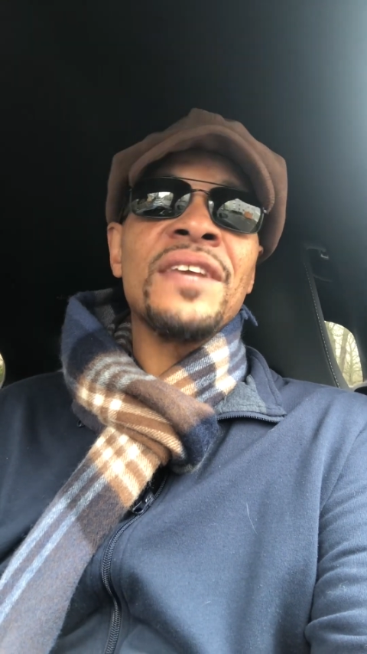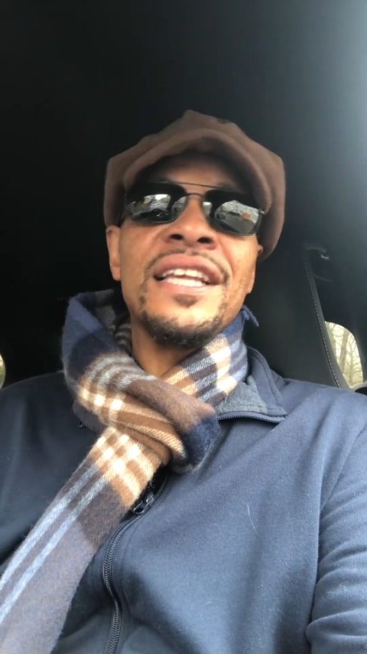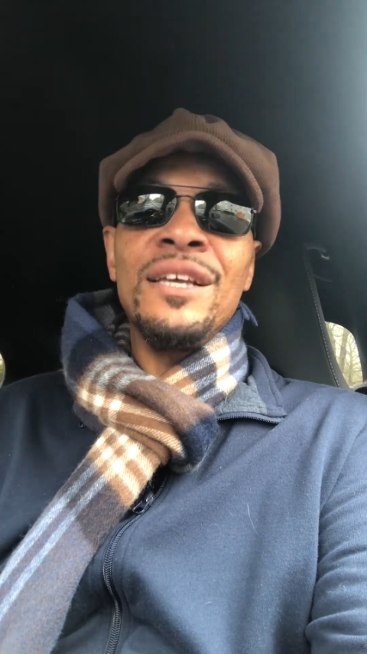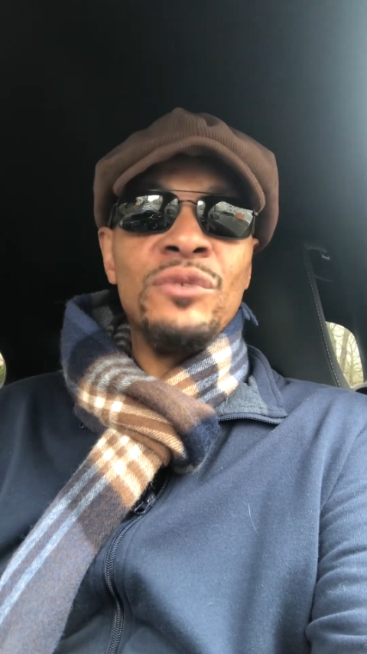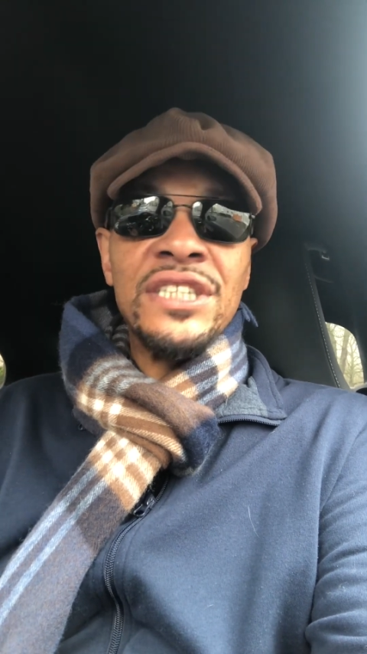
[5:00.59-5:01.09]

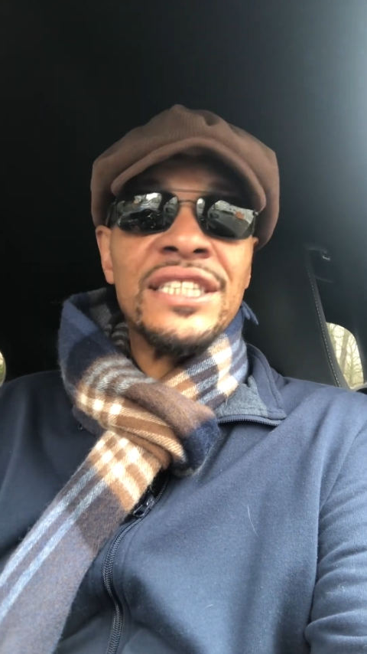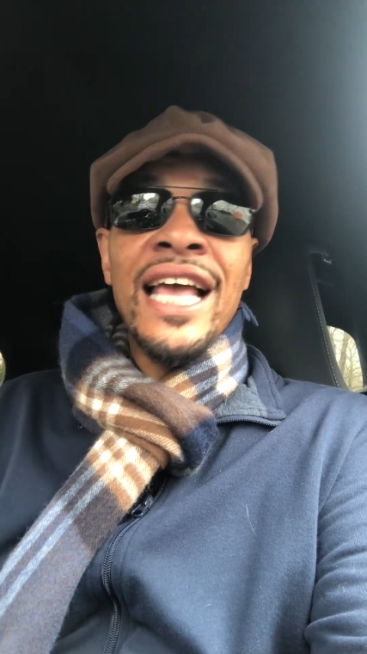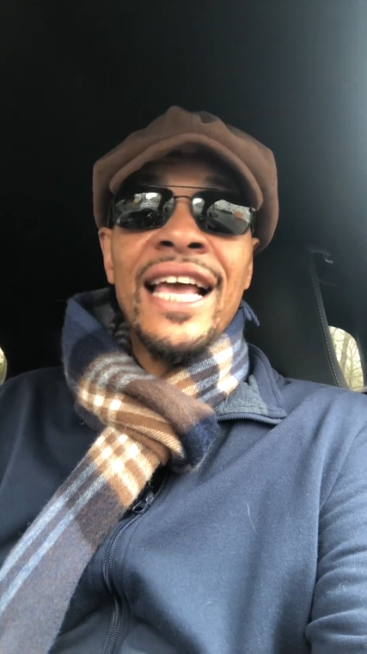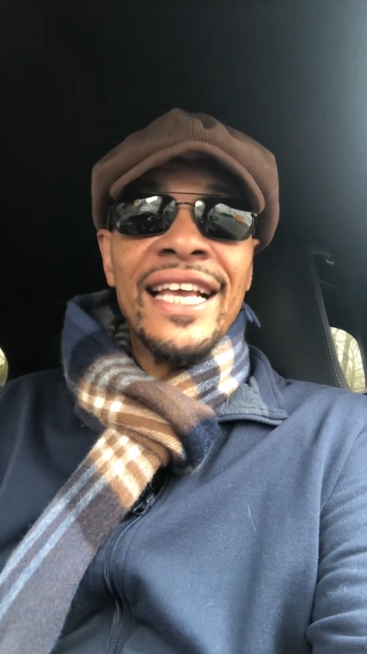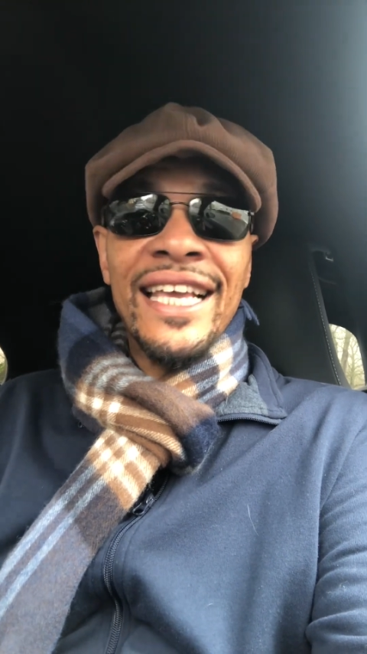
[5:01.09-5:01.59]
and then we just
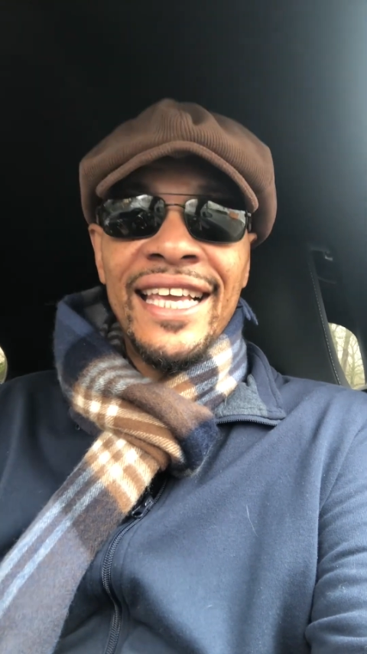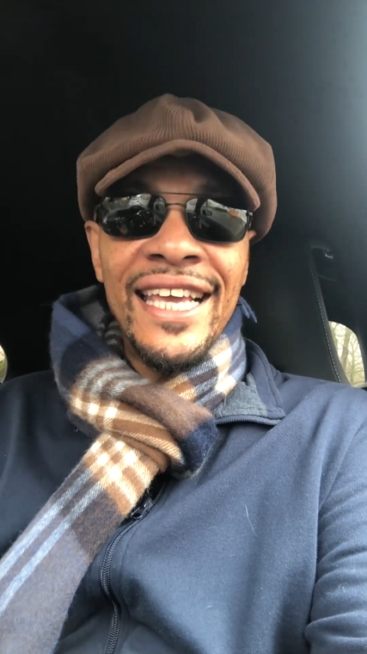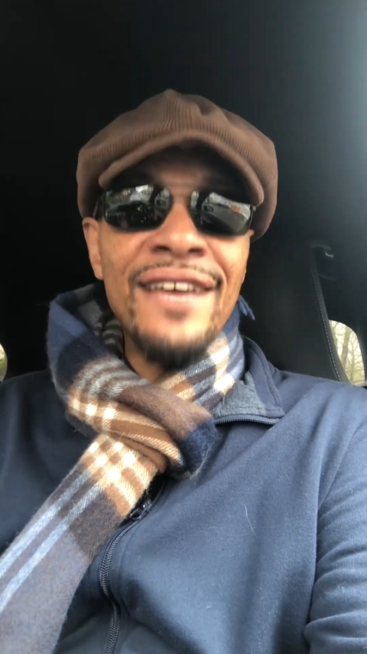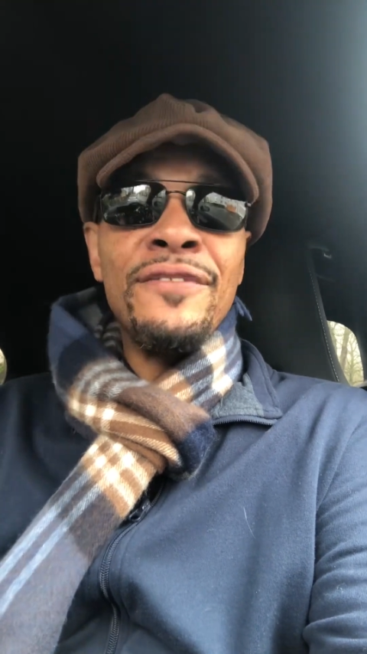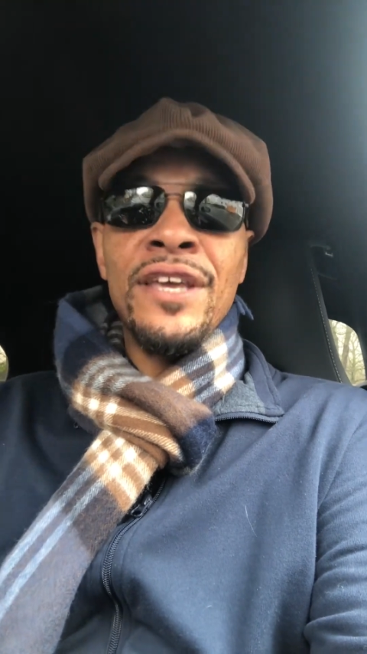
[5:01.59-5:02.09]

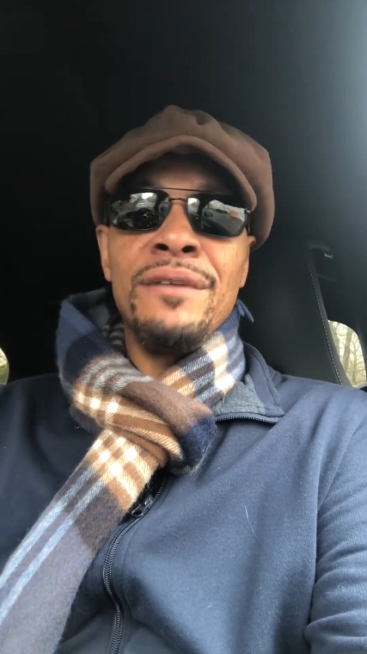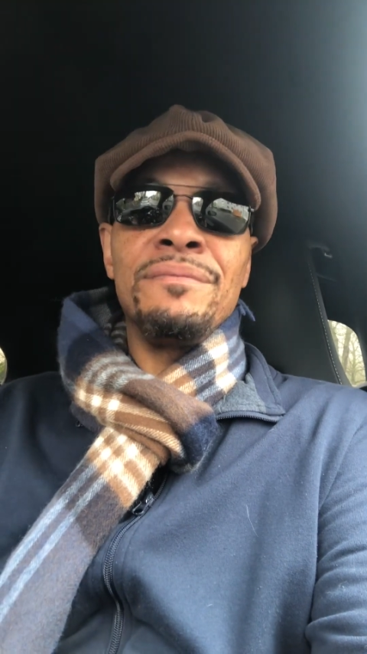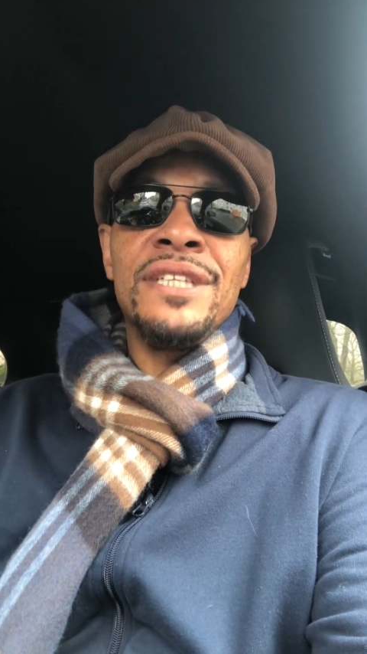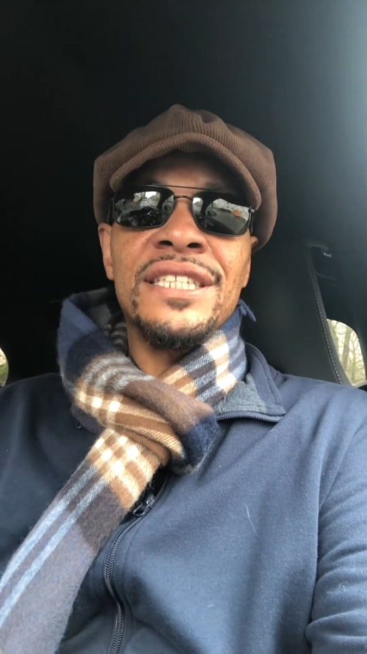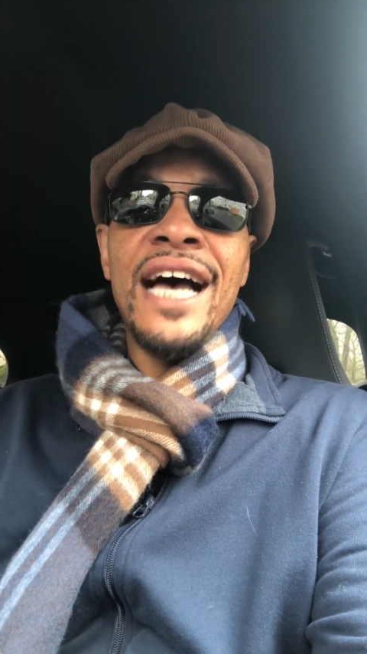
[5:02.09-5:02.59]
give
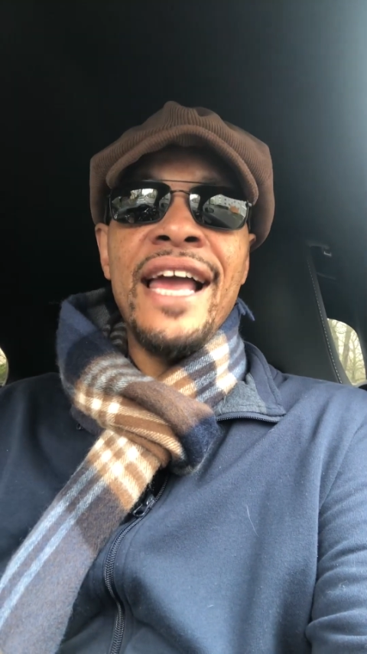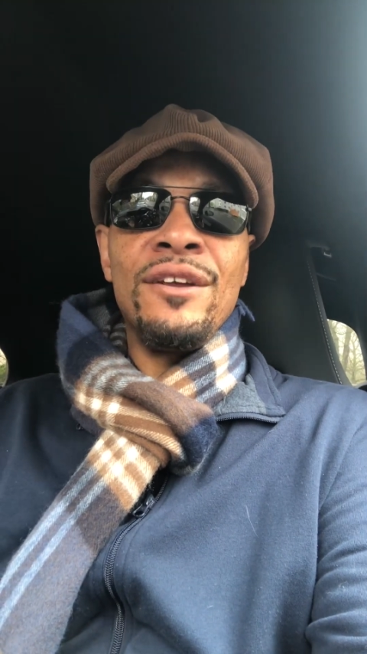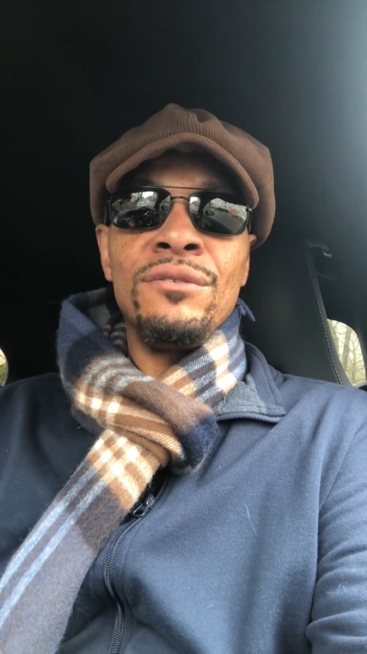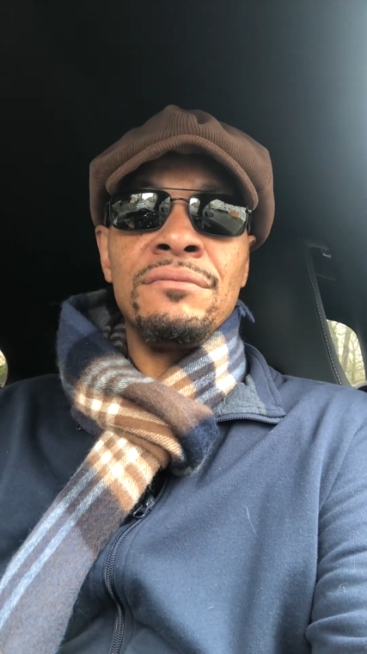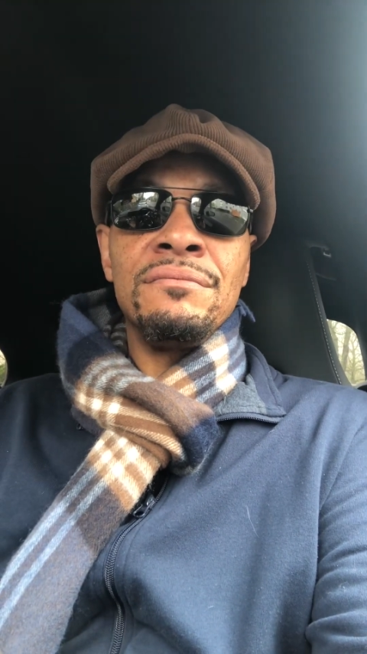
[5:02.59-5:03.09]
him the
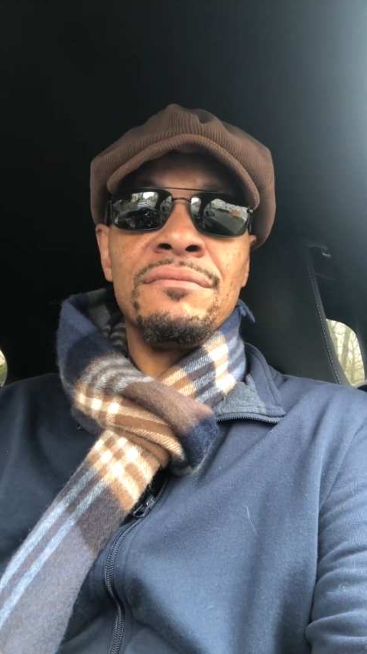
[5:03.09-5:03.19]
title.